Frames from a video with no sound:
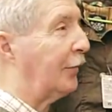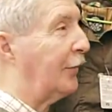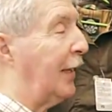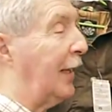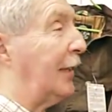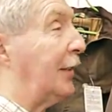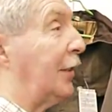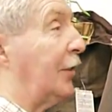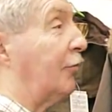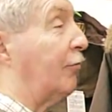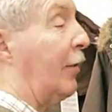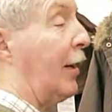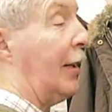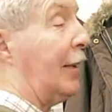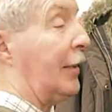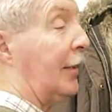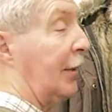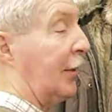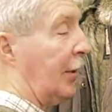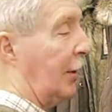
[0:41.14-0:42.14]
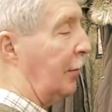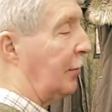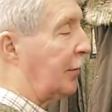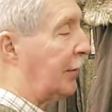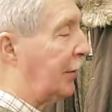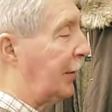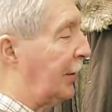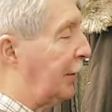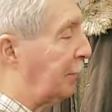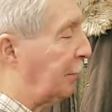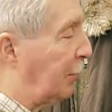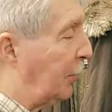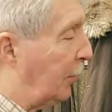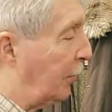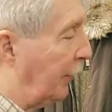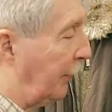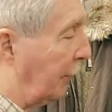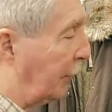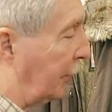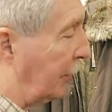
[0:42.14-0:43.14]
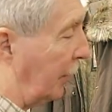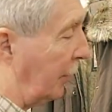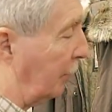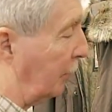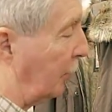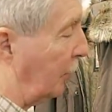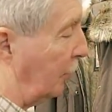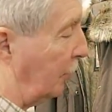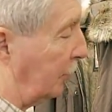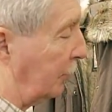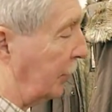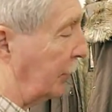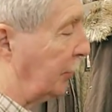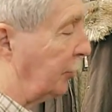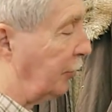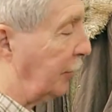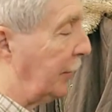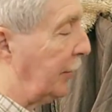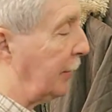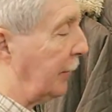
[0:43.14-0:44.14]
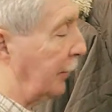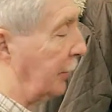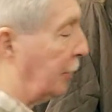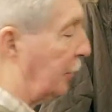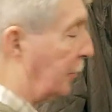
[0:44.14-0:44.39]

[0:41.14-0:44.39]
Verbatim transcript: of ladies' riding coats. This beautiful coat called Katrina, and